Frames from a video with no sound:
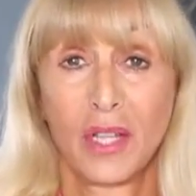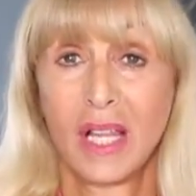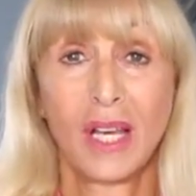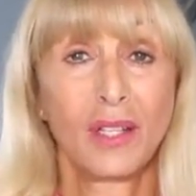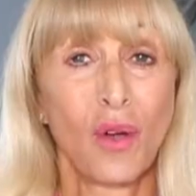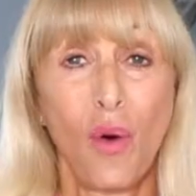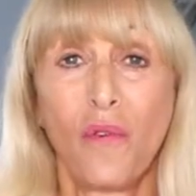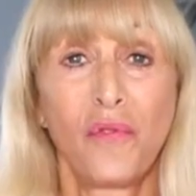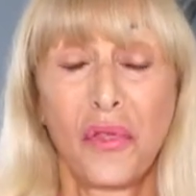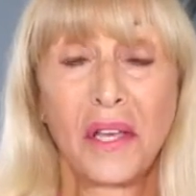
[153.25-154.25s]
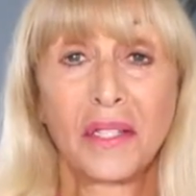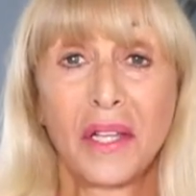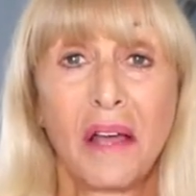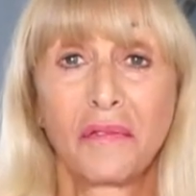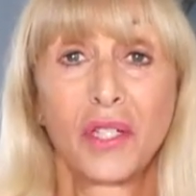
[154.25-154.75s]
And those are awful things
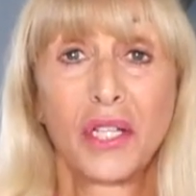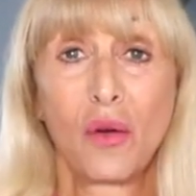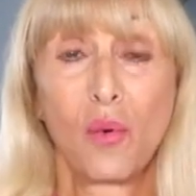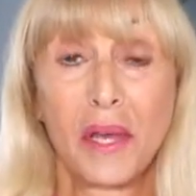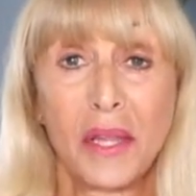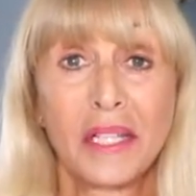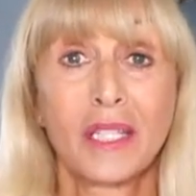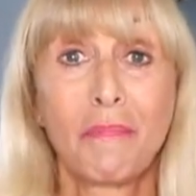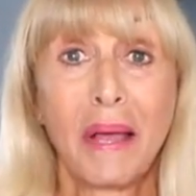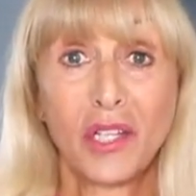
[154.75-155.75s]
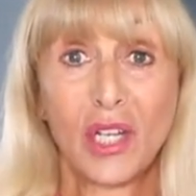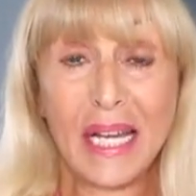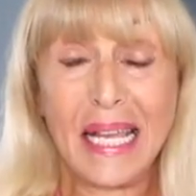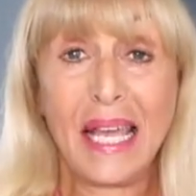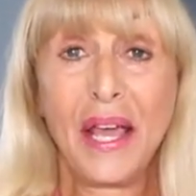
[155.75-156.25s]
to have to deal with,
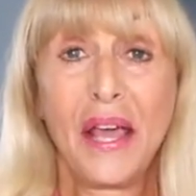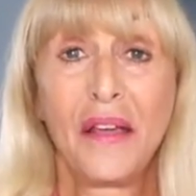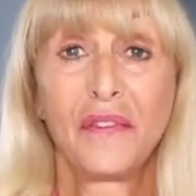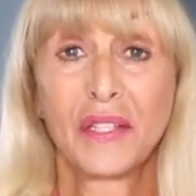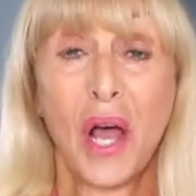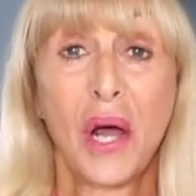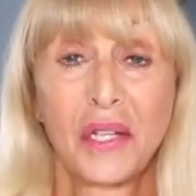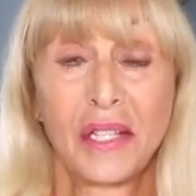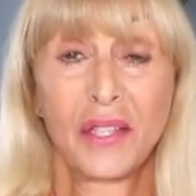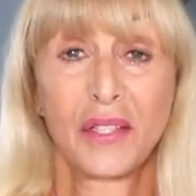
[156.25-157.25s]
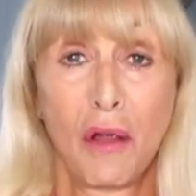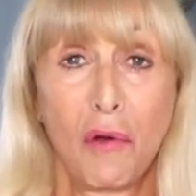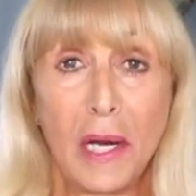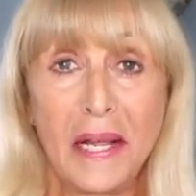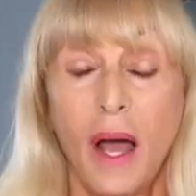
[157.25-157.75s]
especially if it's
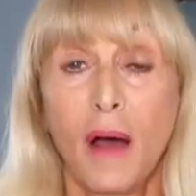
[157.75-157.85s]
unnecessarily.